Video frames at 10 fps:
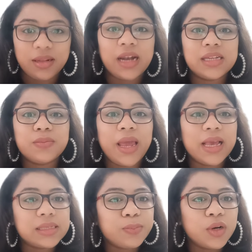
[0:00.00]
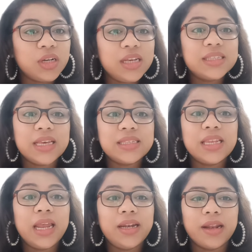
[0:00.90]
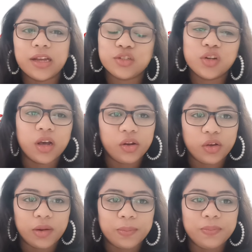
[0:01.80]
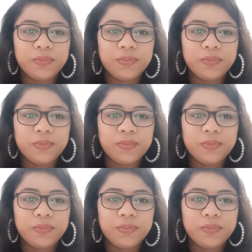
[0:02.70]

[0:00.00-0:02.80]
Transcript: That is, my expertise is in international curriculum.